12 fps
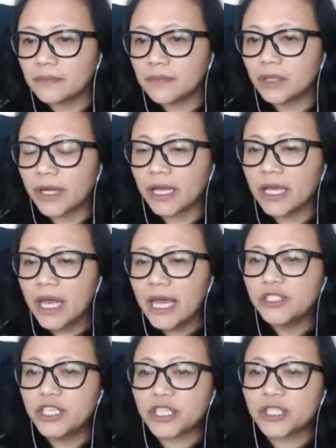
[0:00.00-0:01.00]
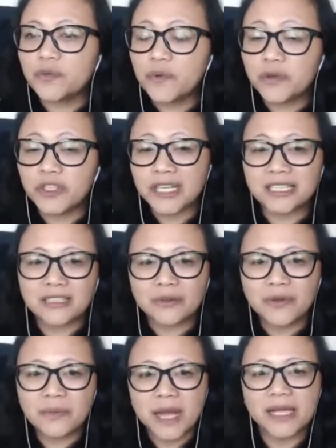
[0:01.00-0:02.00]
Okay, just a
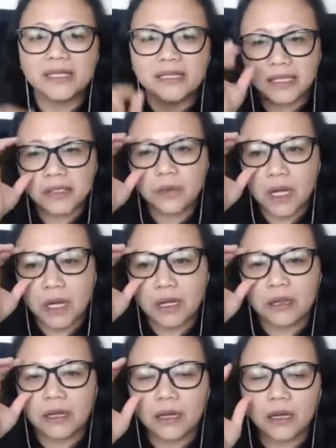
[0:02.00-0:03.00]
reminder as well,